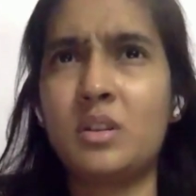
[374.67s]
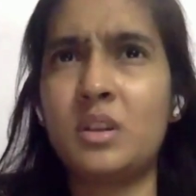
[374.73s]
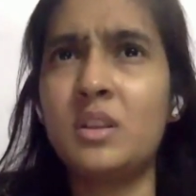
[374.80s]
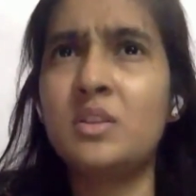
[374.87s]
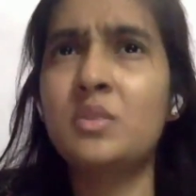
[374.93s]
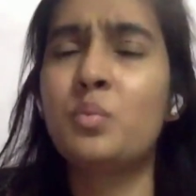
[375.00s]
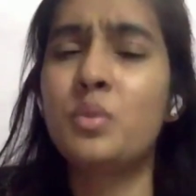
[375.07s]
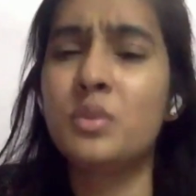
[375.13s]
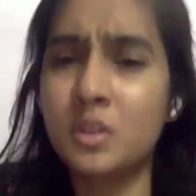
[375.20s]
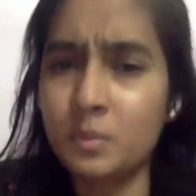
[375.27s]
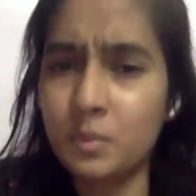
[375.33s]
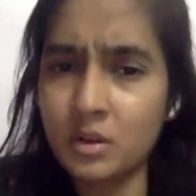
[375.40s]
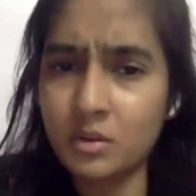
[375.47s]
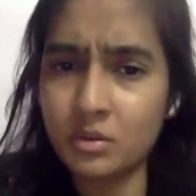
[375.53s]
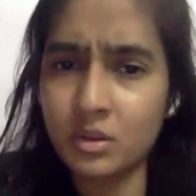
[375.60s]
is
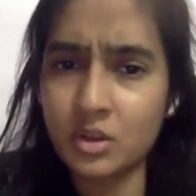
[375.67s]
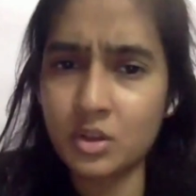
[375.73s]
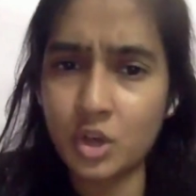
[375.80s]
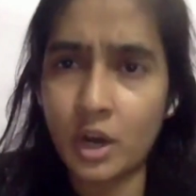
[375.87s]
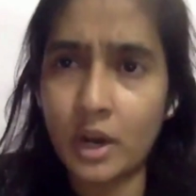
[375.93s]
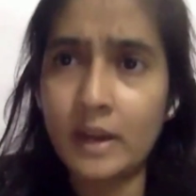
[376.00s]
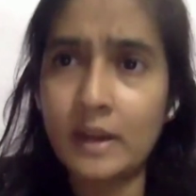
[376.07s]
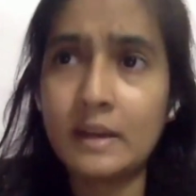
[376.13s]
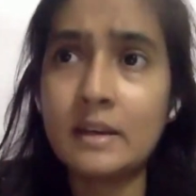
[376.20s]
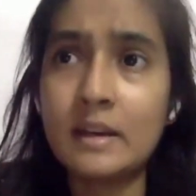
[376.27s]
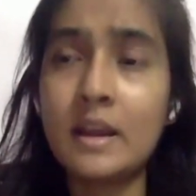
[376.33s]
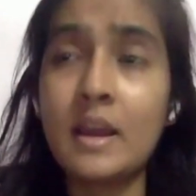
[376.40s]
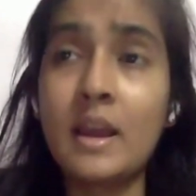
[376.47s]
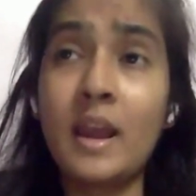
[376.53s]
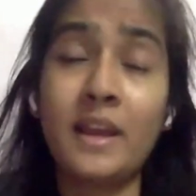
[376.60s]
visible to the child,
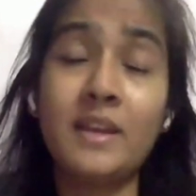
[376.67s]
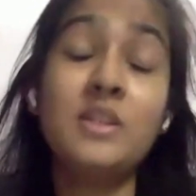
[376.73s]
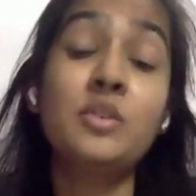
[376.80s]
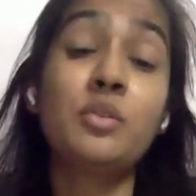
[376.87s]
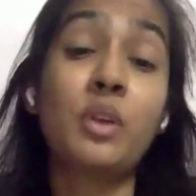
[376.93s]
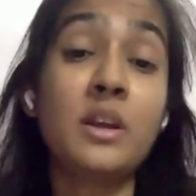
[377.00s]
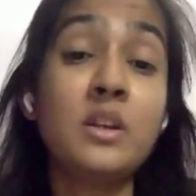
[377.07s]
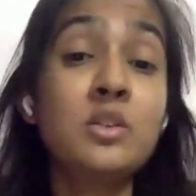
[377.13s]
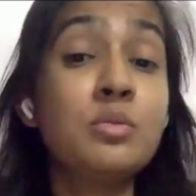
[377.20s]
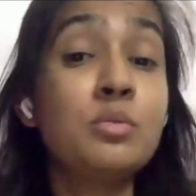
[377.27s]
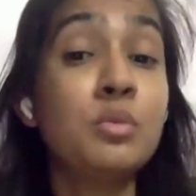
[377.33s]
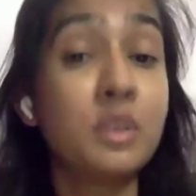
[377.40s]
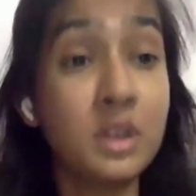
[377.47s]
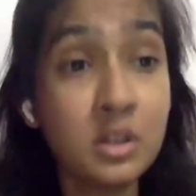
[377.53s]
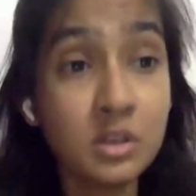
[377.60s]
and he tries to
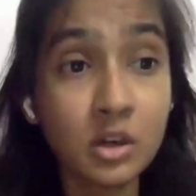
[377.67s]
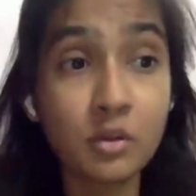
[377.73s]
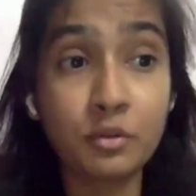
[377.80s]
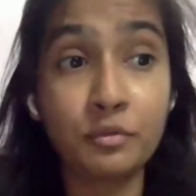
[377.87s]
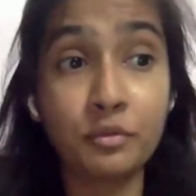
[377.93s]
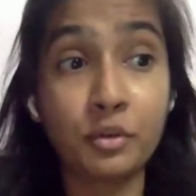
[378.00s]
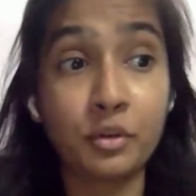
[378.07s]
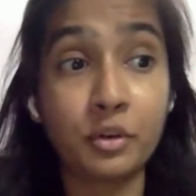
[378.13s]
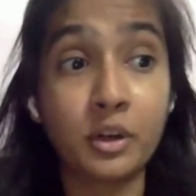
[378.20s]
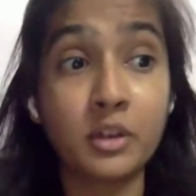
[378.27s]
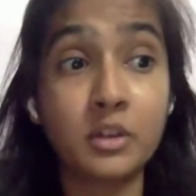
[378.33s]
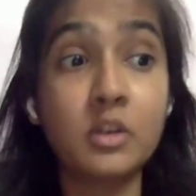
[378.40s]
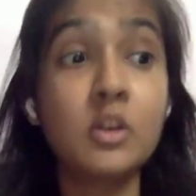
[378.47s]
reach out for it,